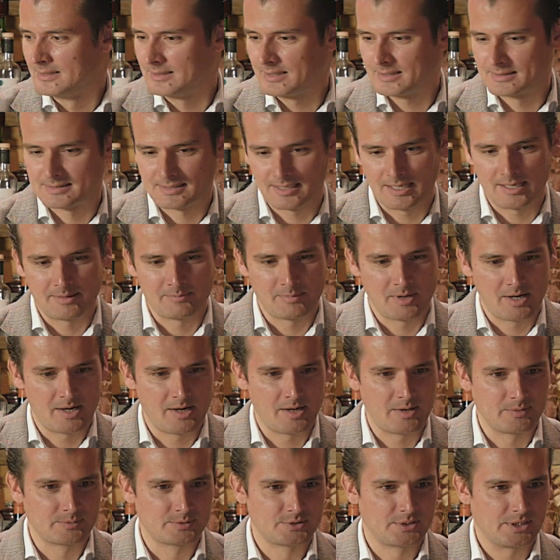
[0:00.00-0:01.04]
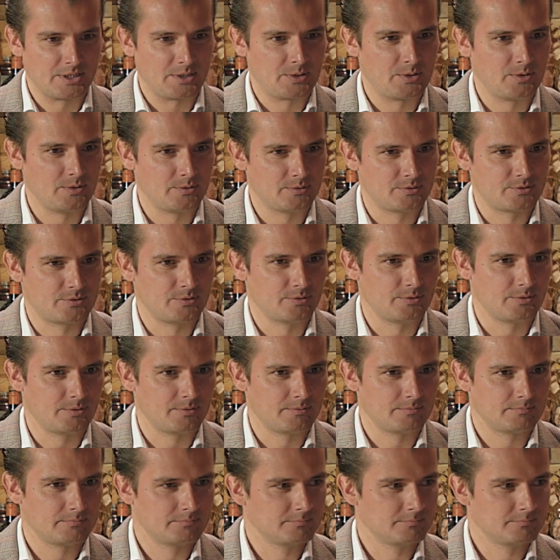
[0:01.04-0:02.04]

And that somehow took you to